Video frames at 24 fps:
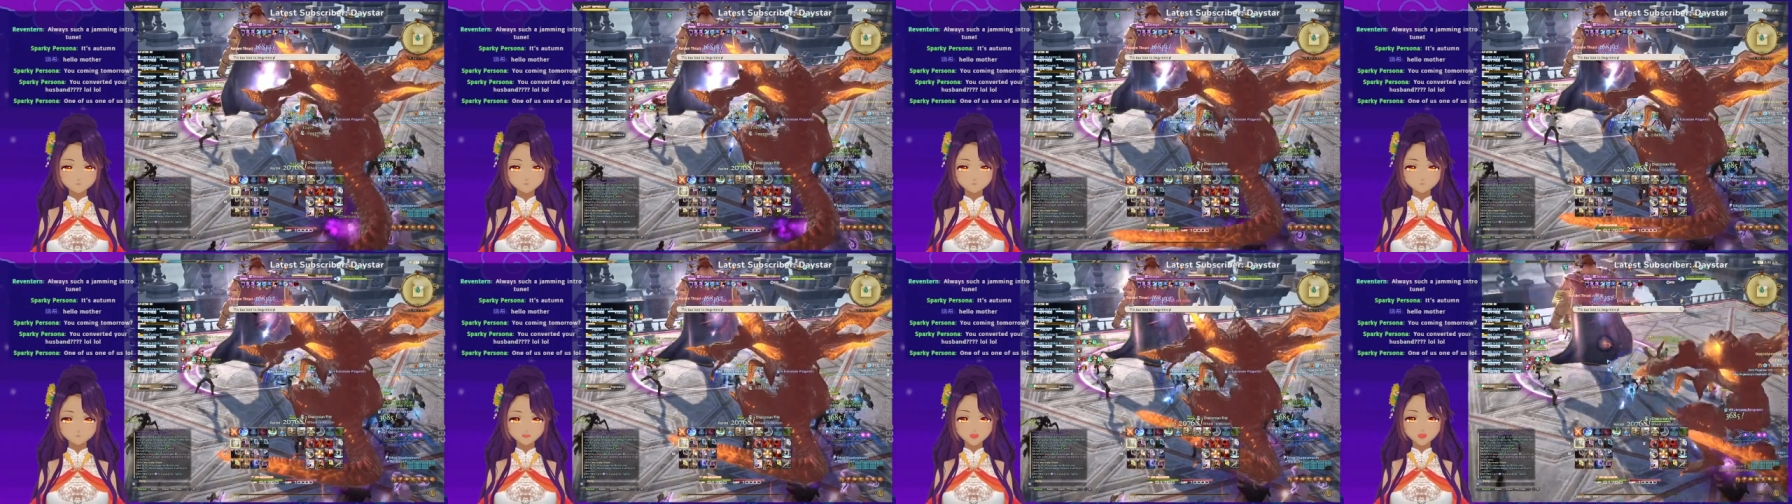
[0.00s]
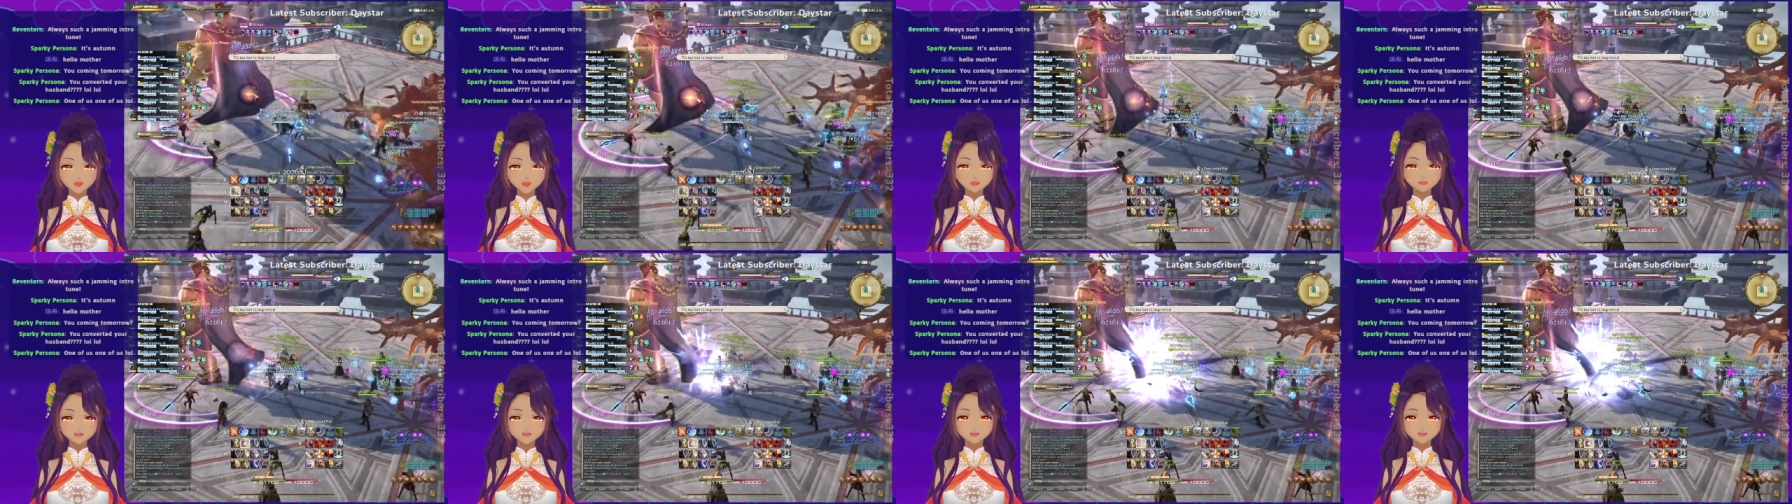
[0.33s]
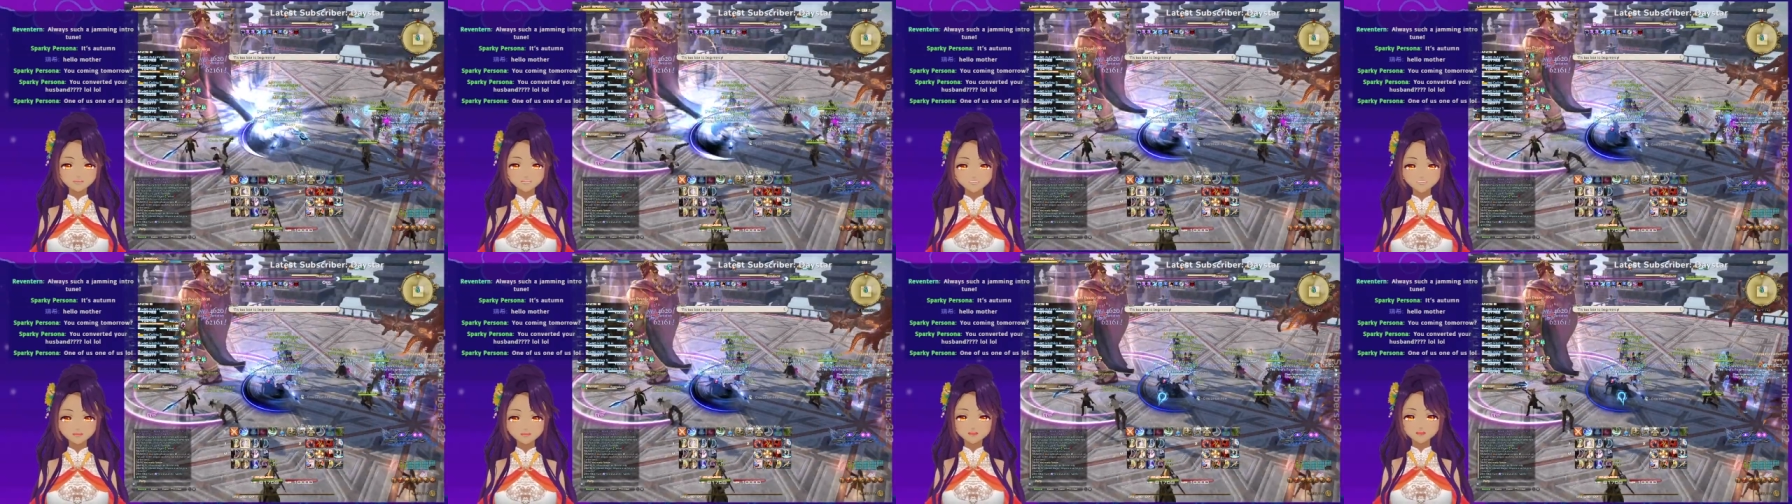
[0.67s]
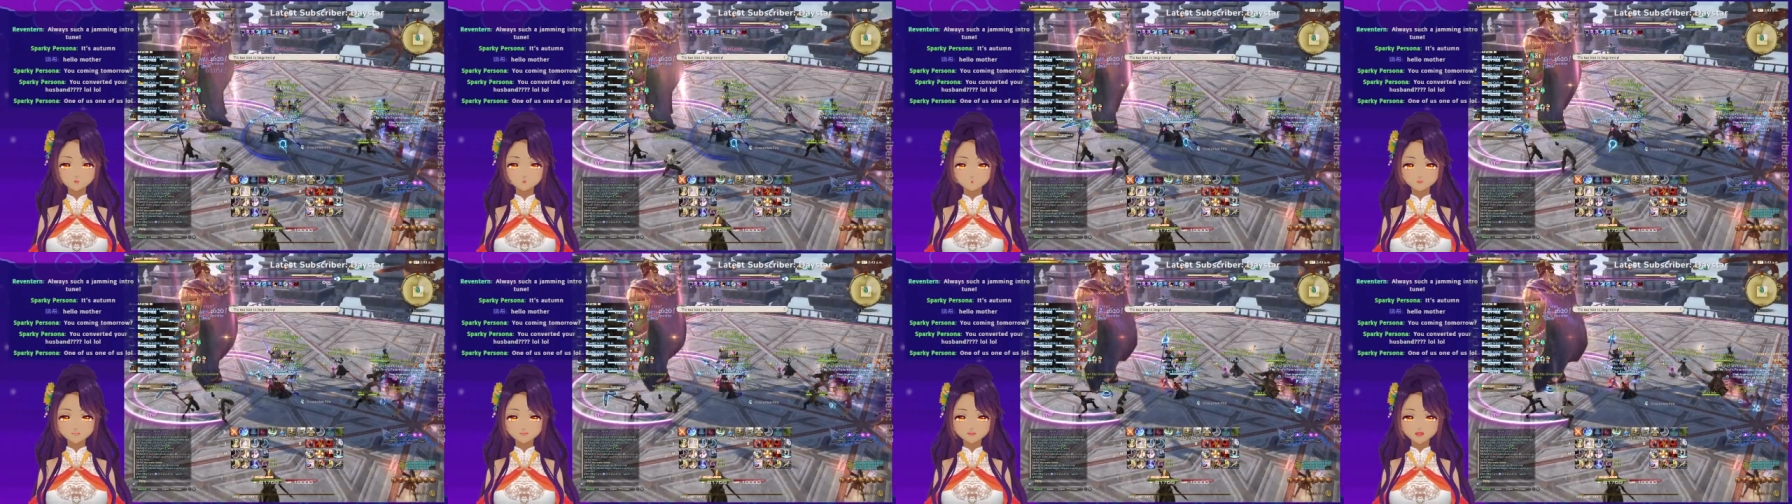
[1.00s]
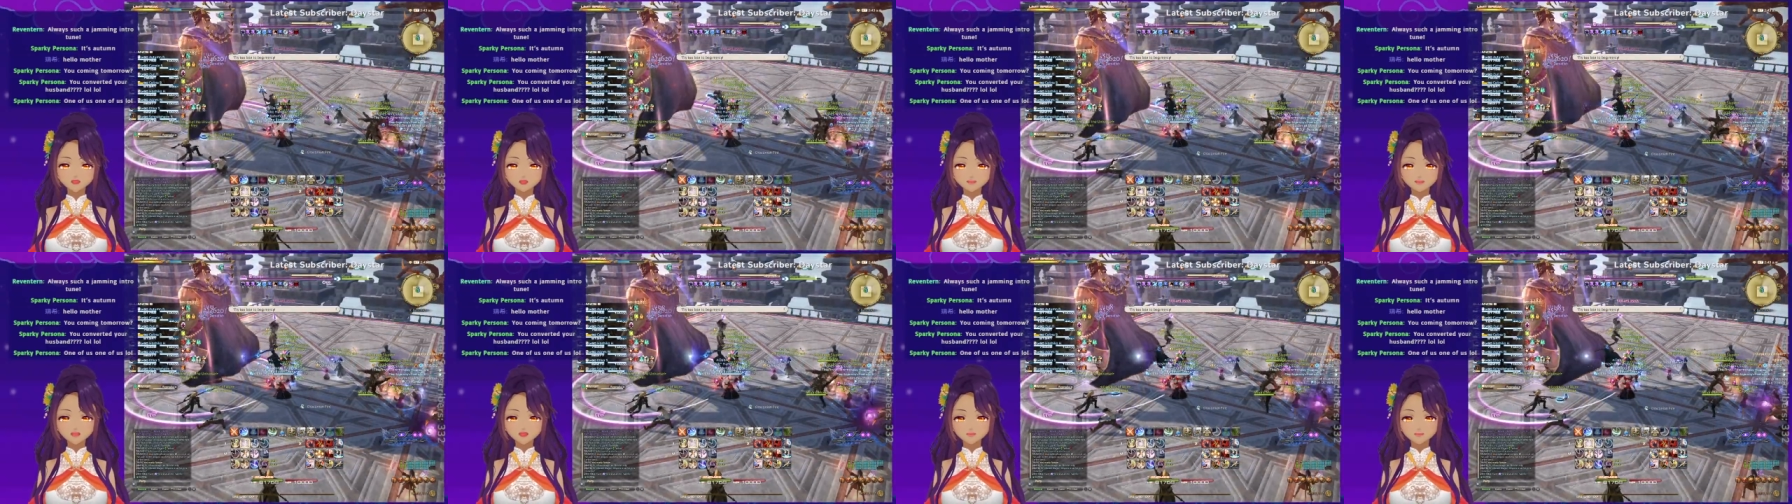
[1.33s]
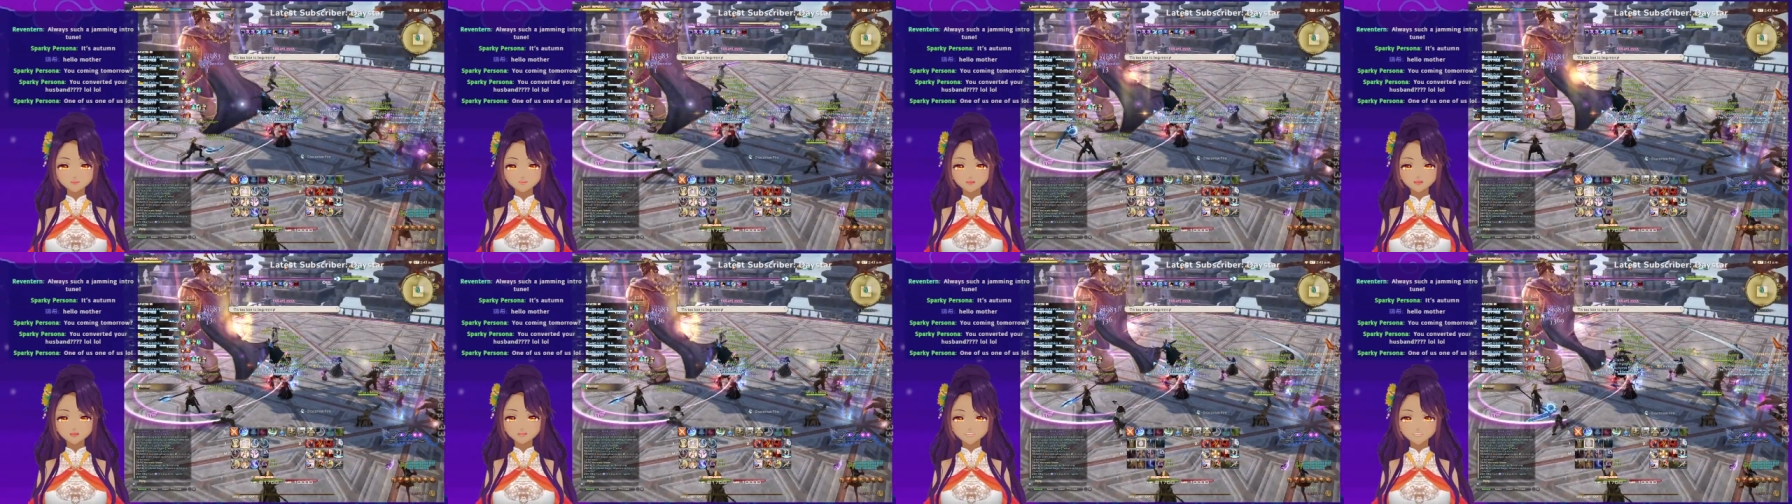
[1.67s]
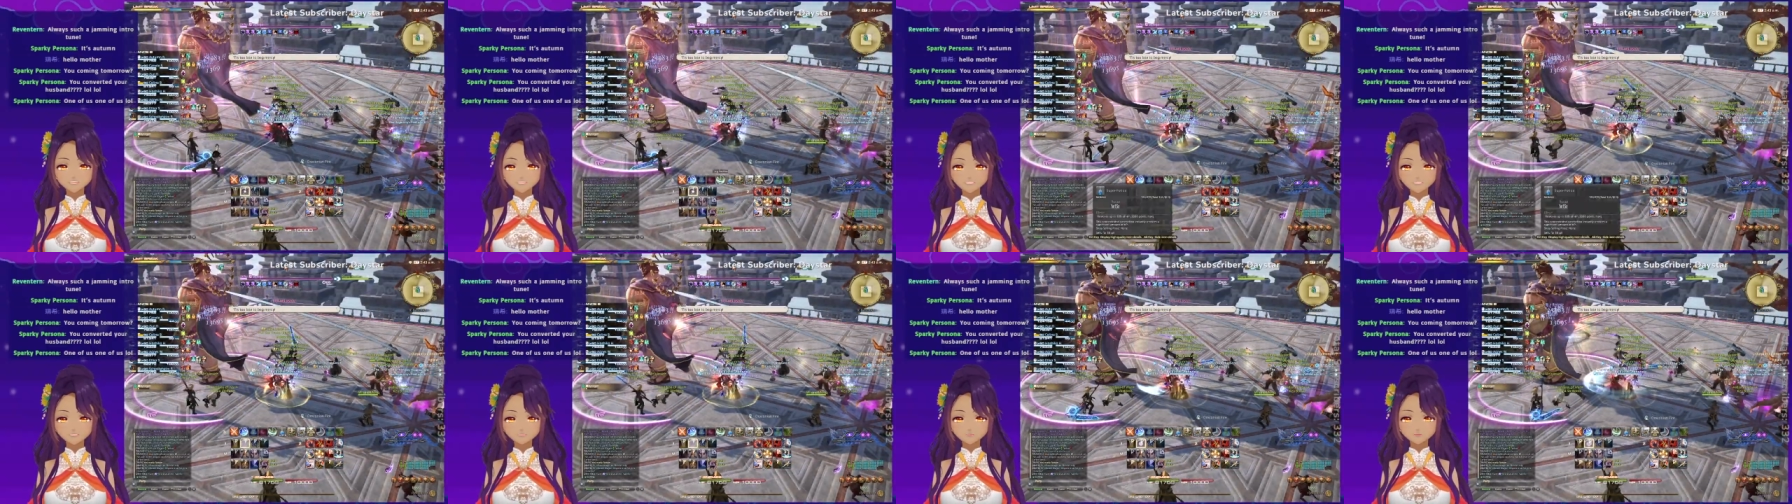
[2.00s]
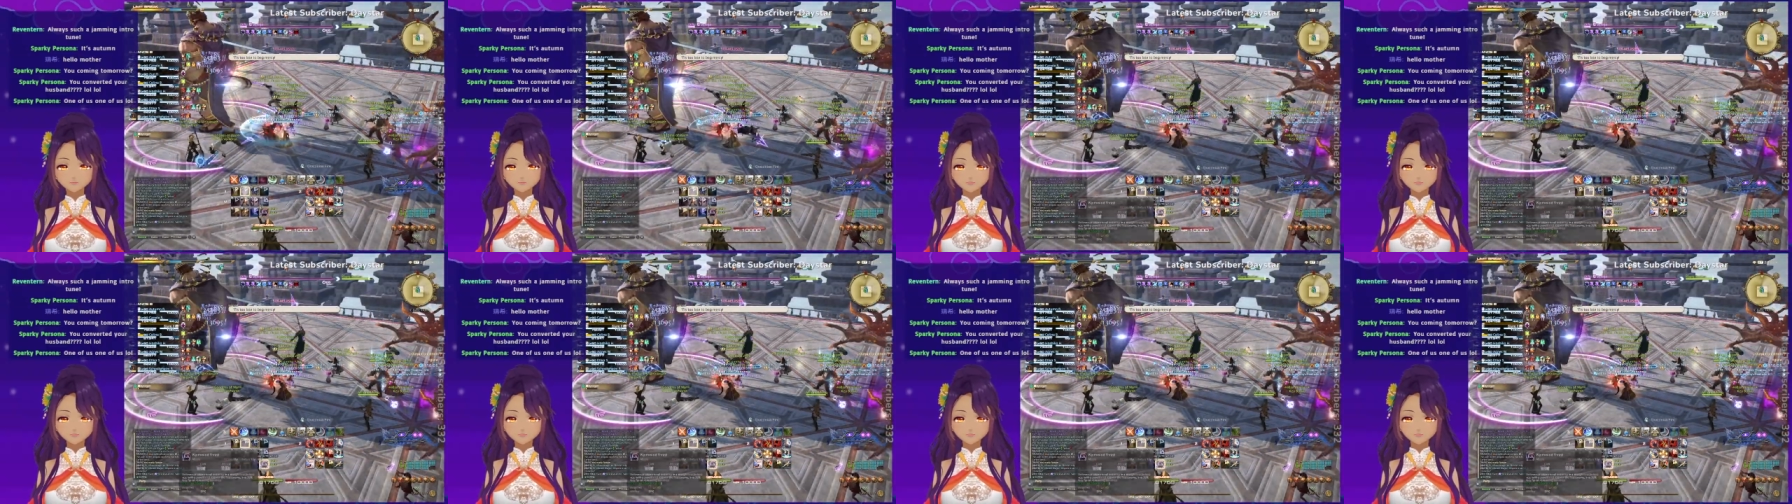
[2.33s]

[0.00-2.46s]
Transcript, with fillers: The opening act for the Wagakki Band,